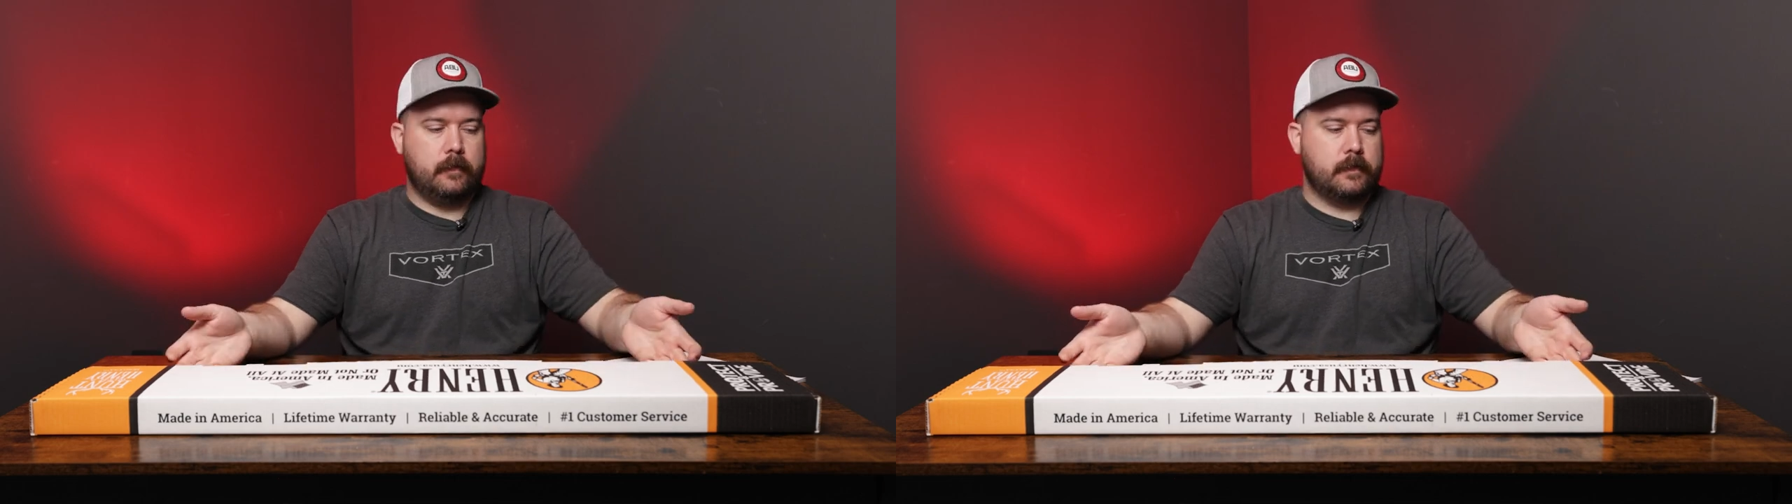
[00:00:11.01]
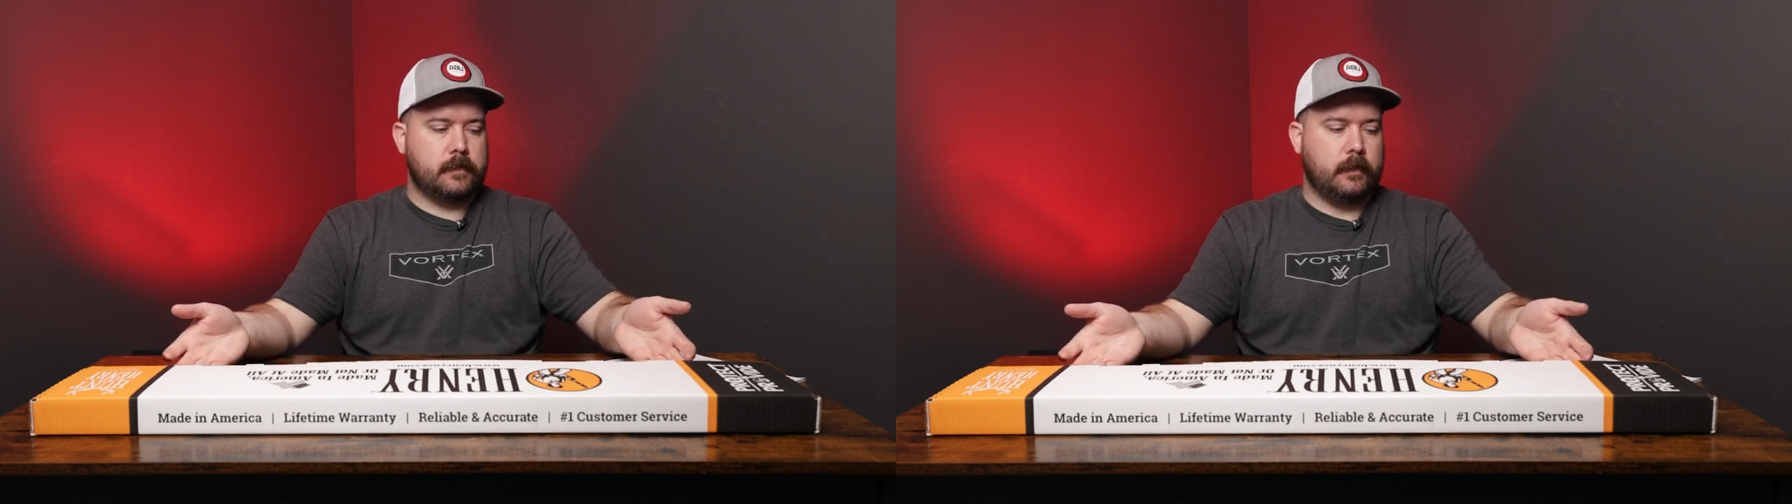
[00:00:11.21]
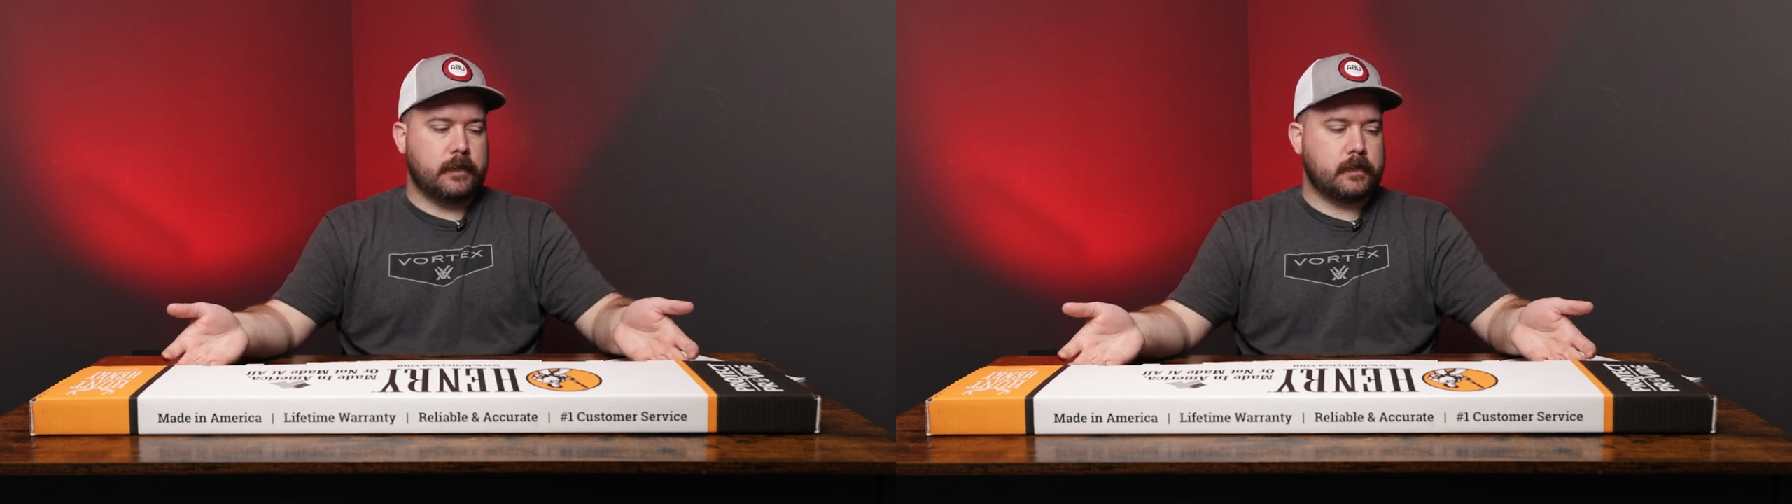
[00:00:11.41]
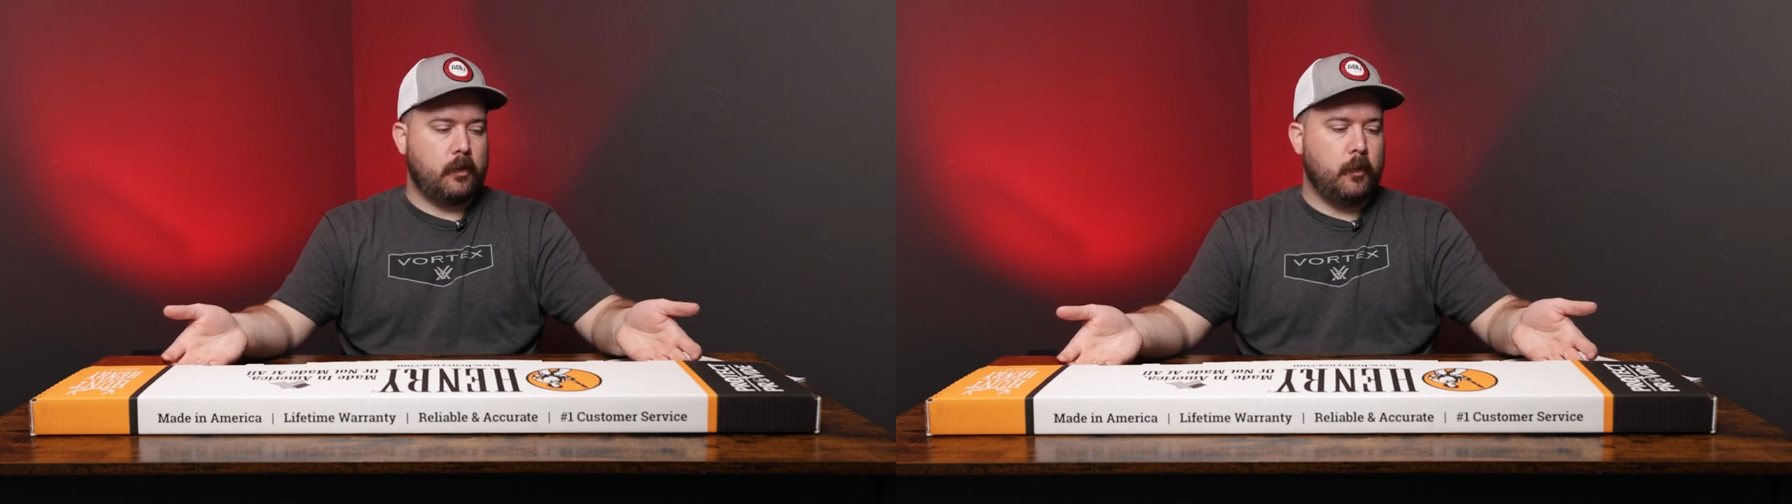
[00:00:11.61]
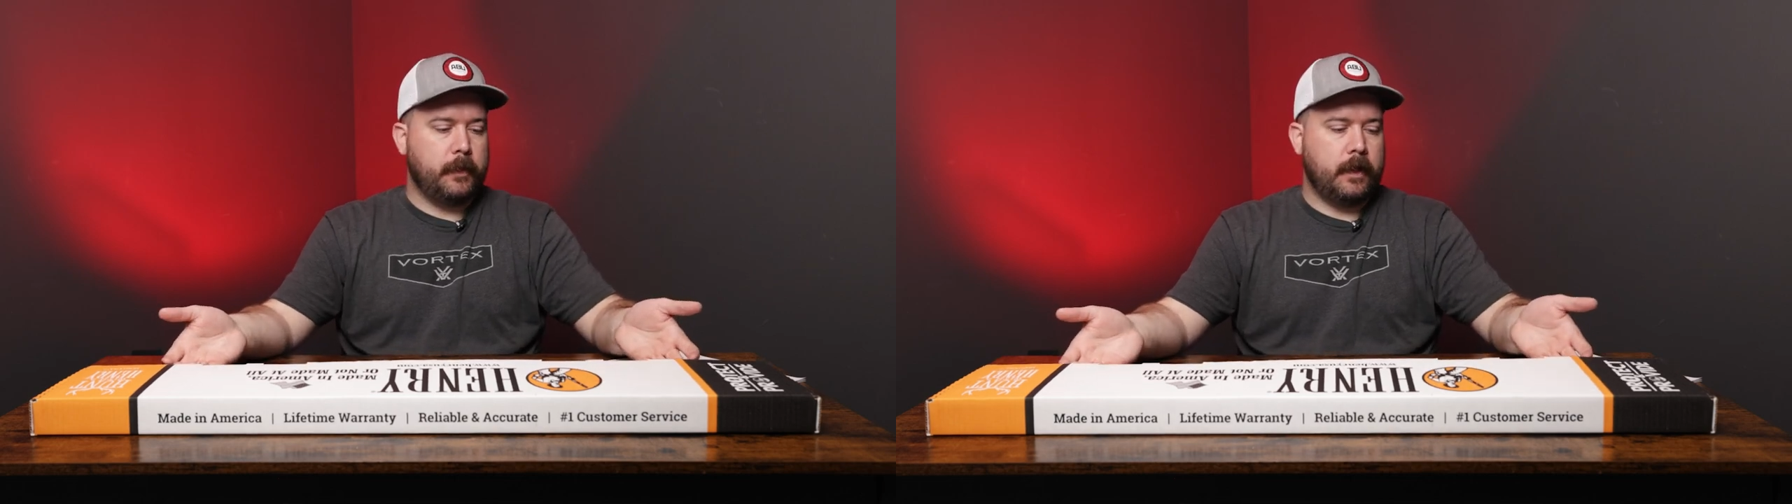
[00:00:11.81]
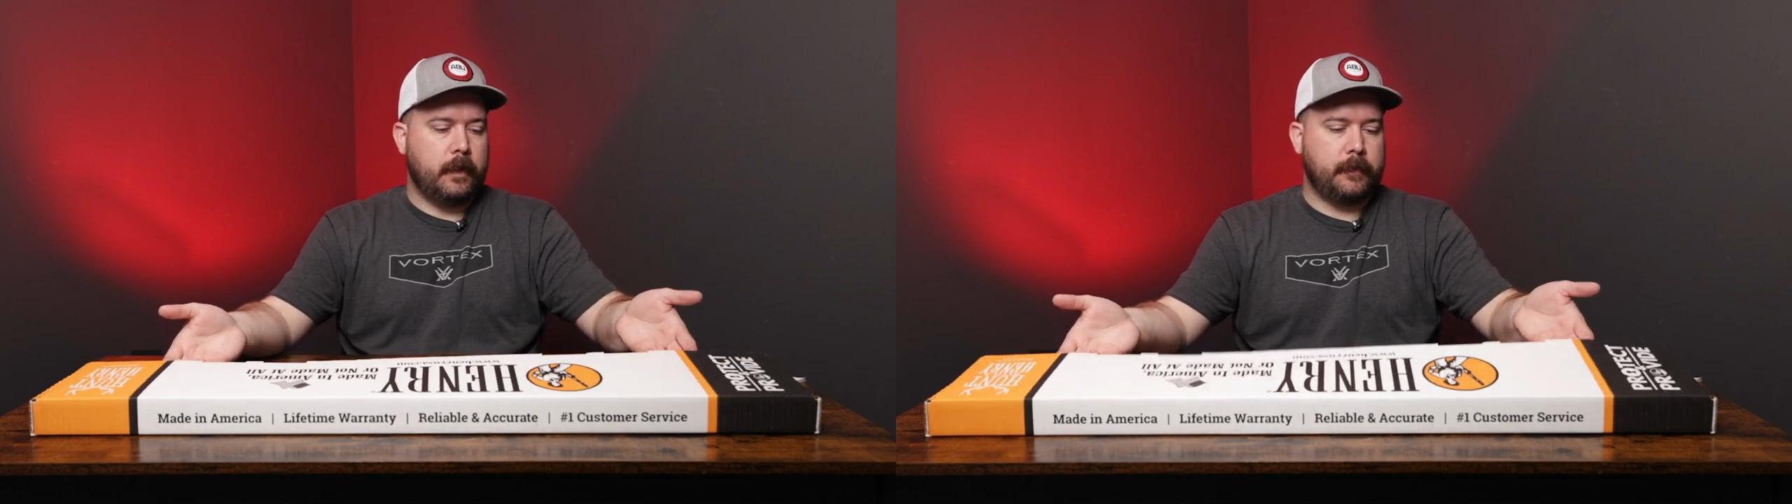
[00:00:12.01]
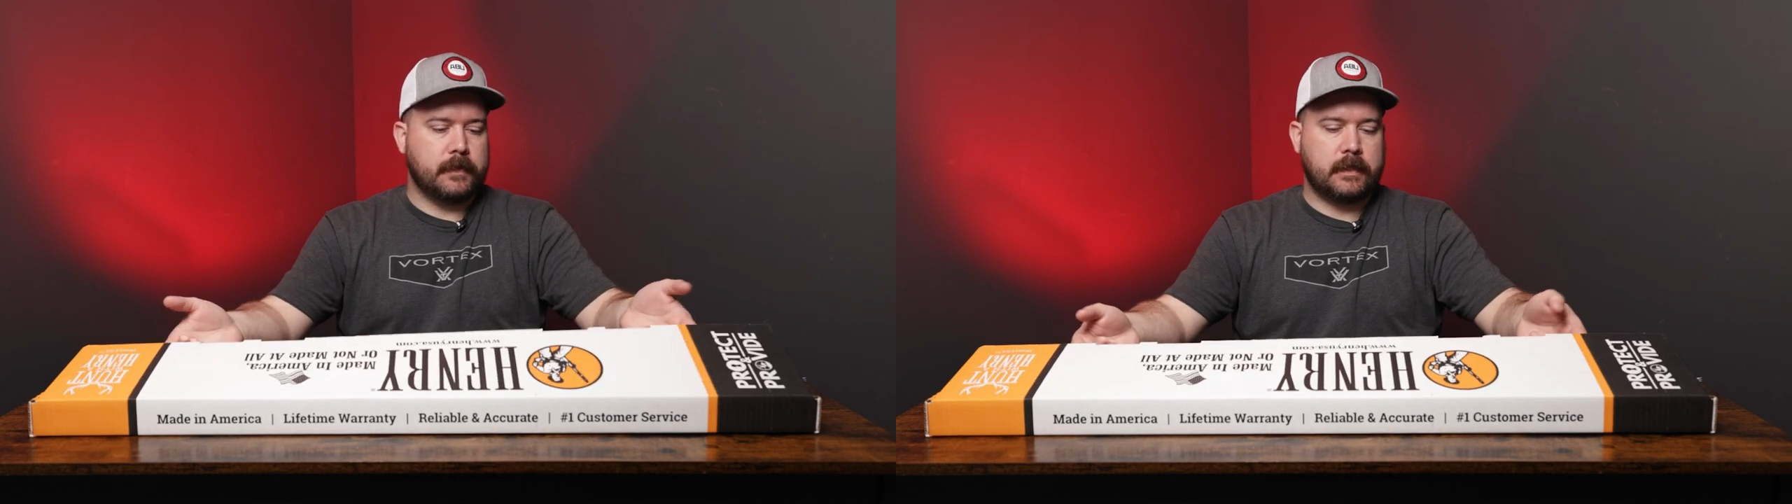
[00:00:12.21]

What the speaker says: So let's open it up and